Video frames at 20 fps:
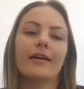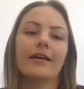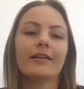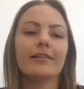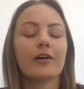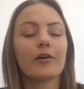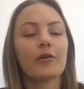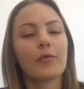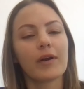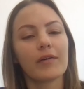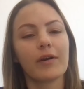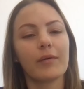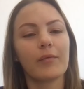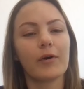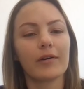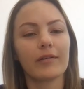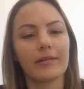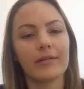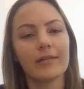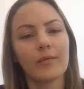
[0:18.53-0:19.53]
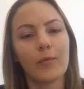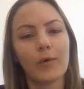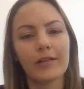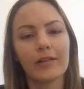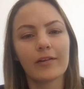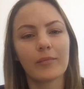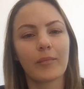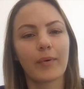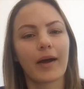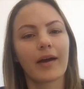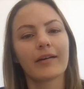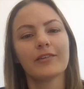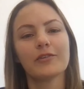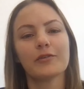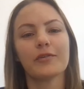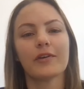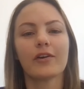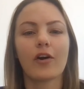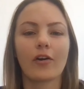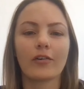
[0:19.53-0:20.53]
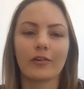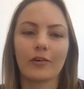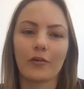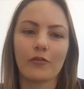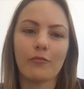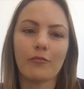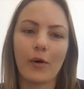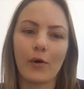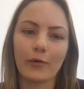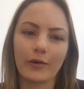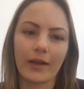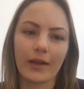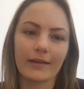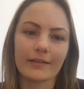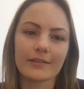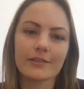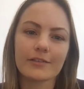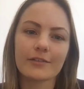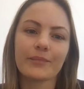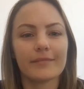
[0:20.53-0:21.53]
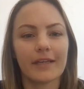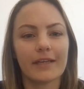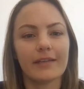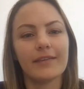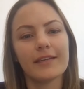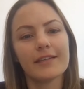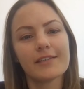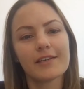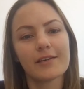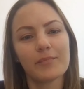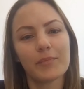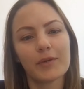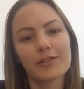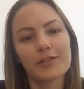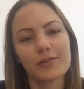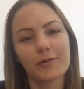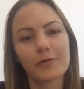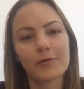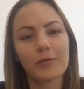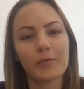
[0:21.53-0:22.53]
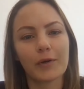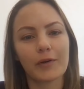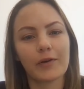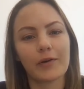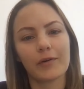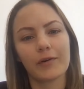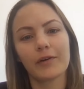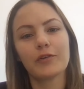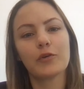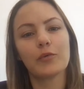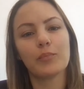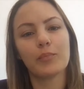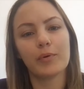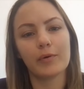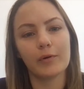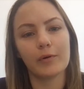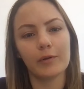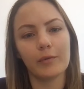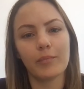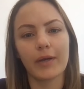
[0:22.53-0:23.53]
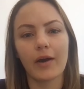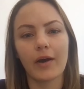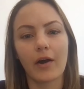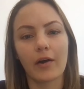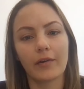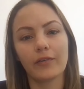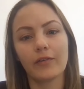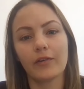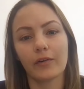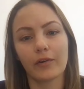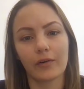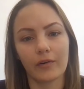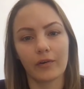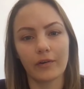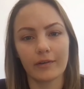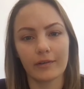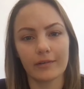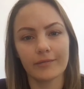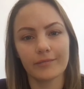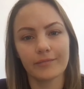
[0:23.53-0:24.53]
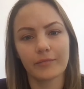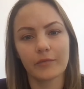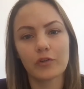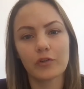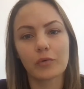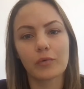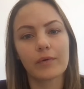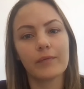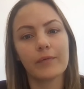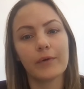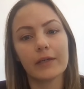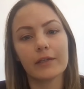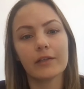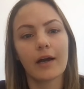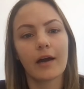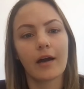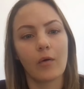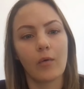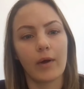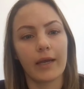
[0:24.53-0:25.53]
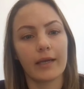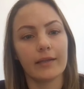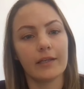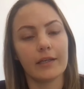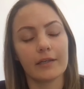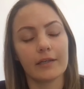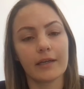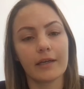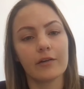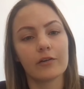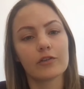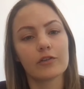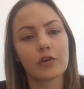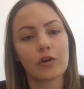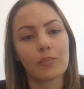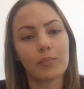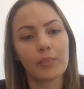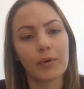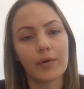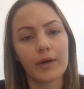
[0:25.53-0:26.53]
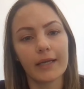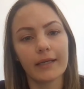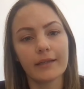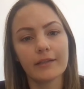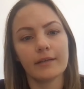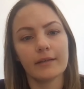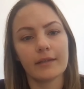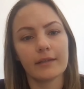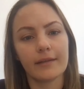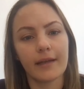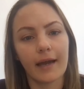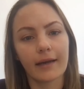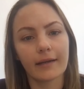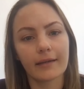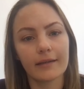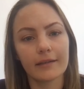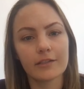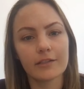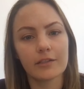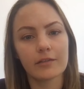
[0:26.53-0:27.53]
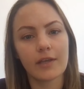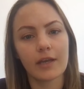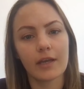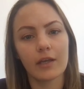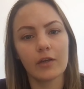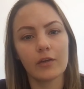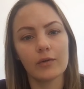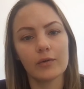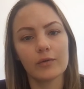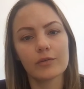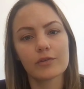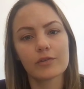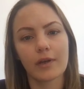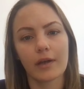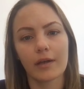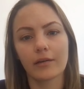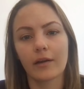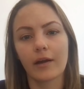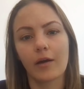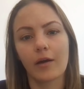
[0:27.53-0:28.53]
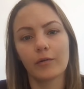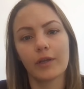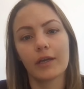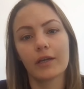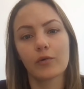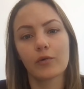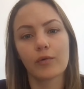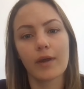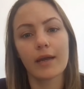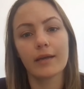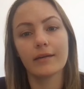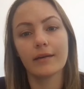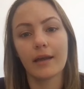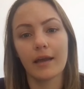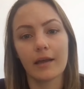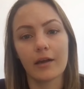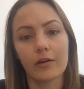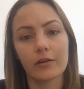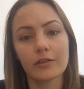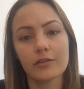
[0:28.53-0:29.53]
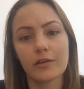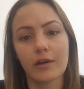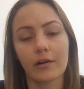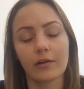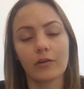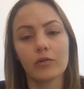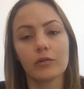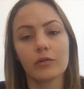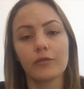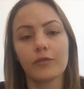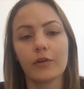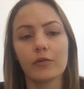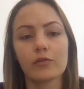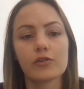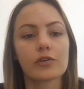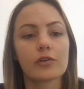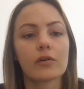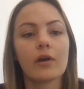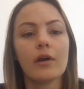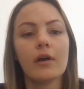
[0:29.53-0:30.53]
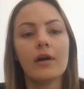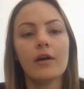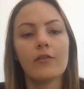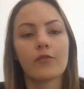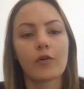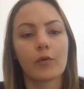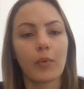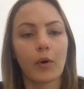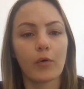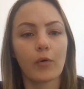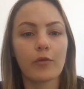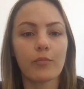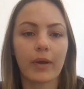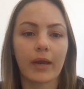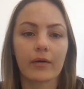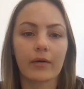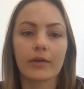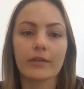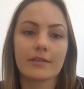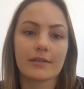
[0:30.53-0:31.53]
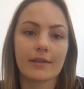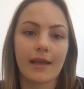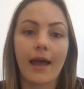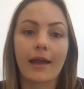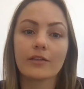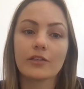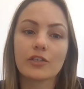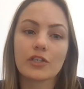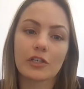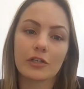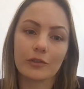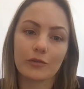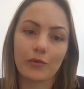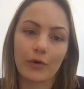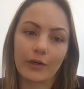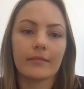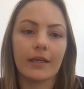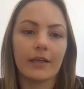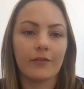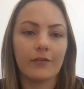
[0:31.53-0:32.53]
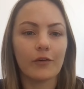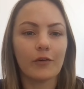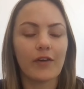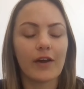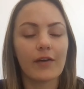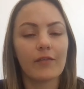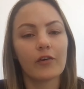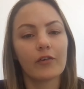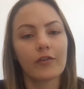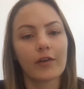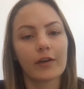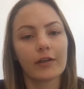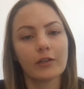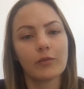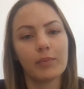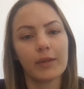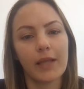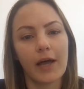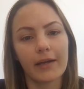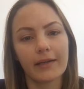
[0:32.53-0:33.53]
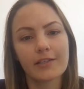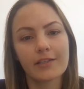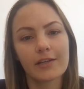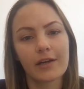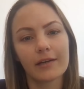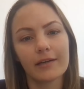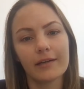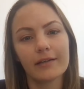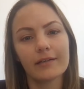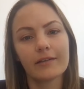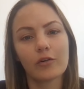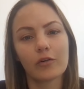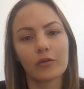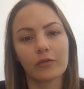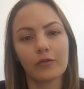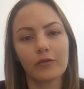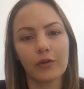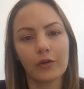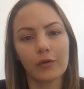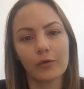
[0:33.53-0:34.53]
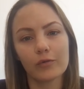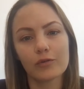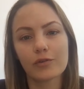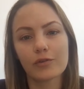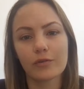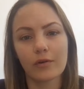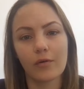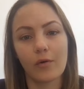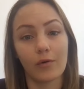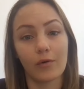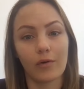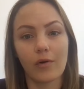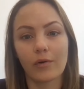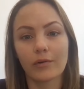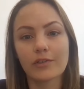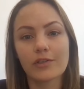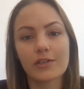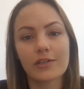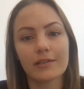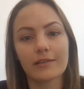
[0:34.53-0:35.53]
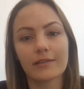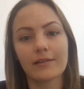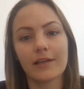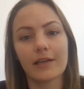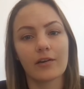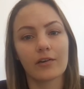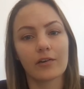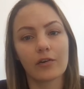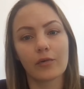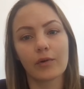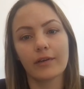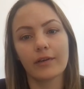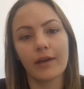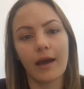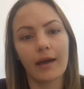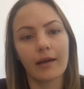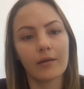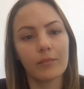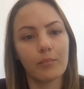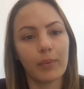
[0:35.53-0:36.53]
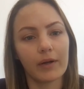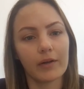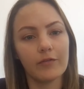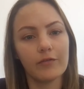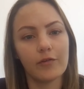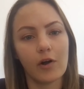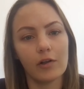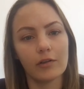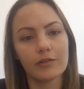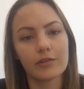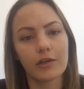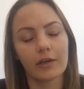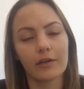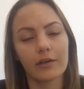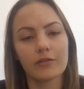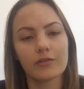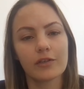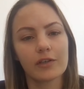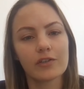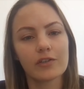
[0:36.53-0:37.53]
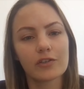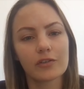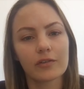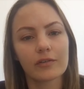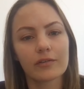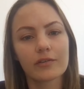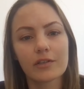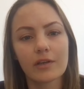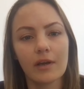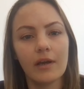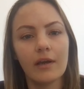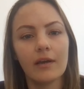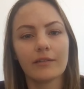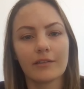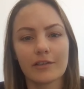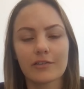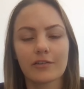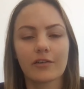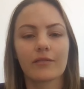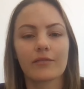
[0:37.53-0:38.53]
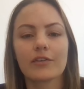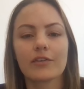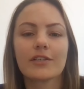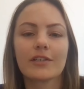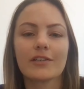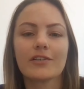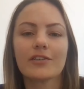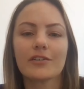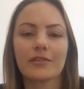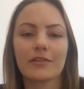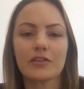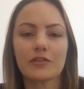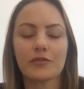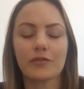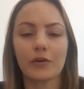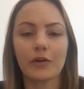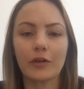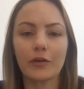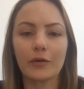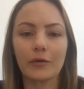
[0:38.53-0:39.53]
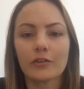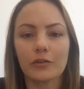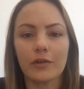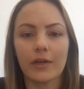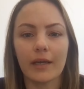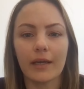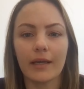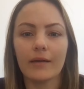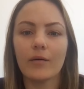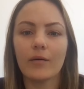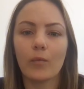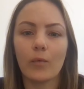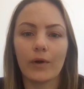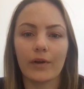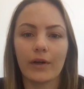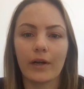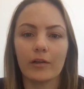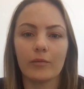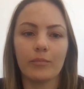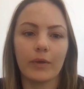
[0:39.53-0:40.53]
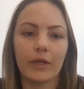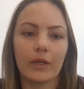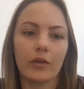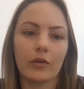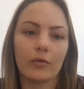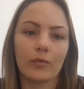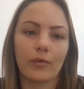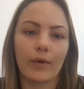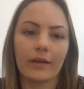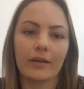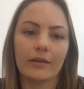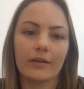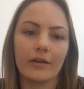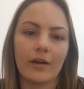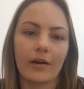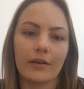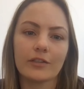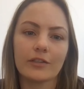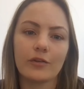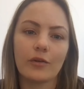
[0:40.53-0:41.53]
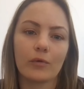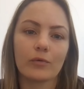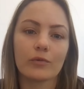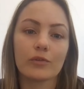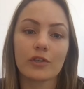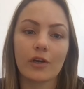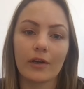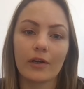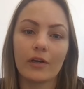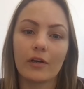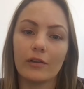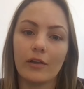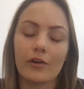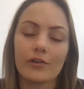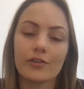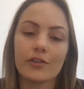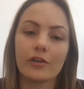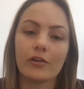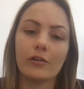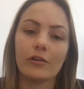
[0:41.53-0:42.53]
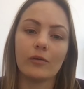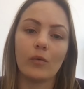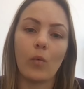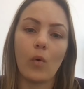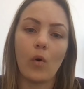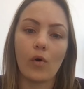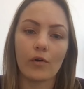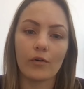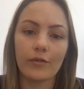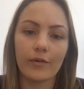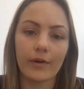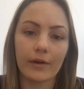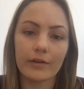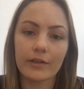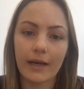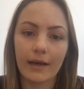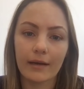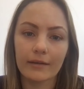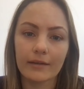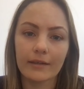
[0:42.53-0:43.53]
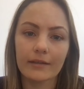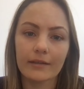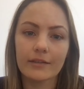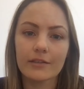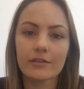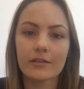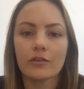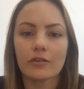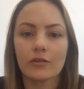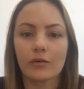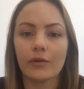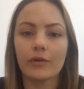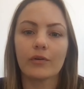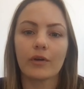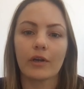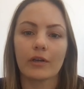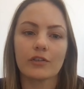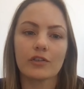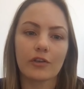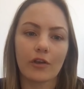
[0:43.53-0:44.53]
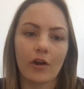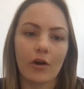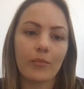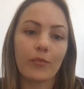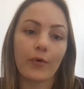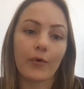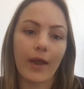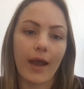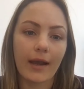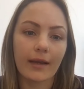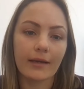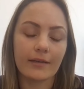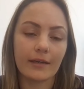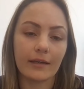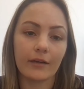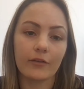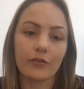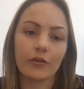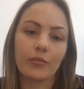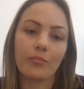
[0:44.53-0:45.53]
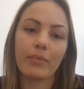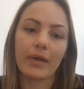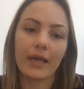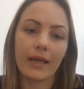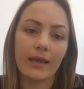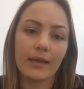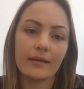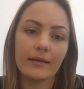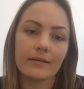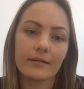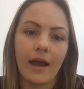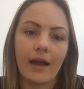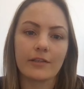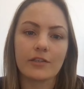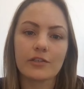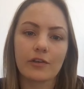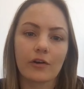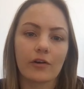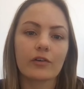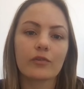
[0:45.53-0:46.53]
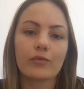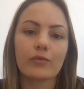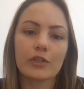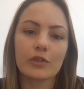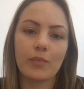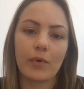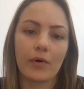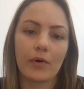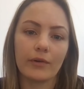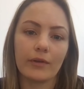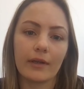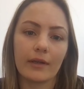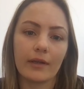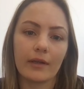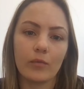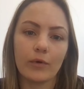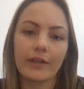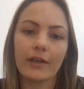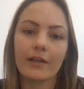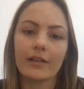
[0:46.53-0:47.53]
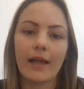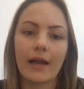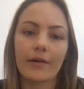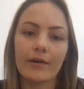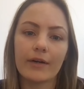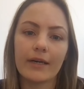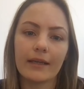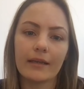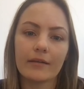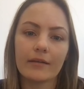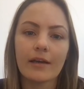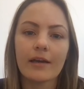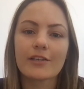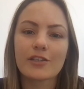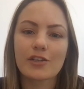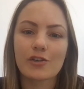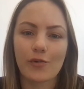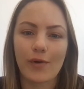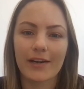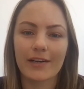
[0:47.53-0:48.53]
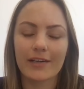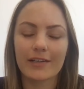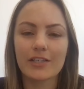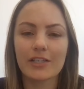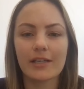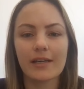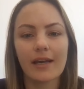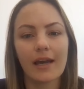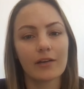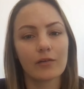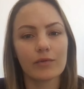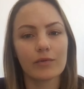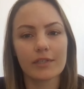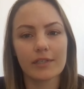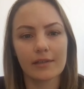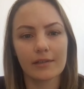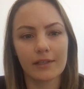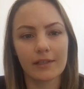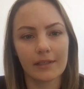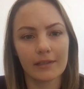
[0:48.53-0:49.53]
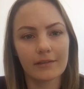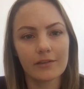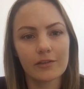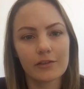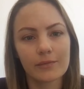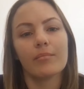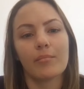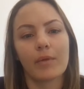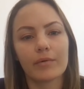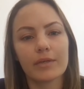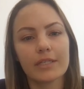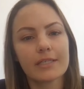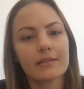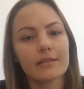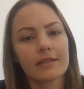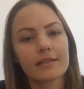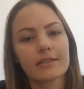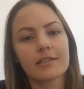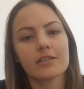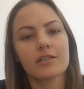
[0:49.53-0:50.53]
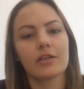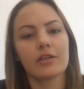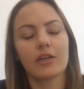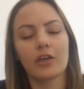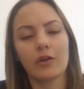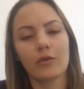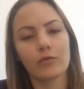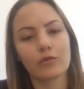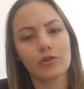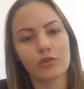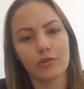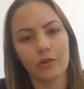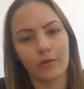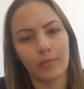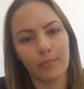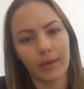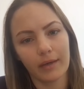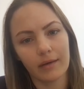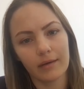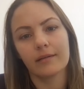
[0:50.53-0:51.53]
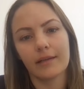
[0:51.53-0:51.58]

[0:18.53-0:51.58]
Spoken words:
Hello, everyone. Welcome back to the Cut Off podcast. In this episode, we're going to pull behind the curtain to reveal how alienators operate, the tactics they use, and how they create chaos and confusion for both parents and children. If you've ever felt blindsided, confused, or constantly under attack by false accusations, this conversation is for you. Today, we're helping you recognize those psychological warfare tactics so you can stop reacting from pain and start responding with clarity, strategy, and resilience. Marisa, this is a huge topic.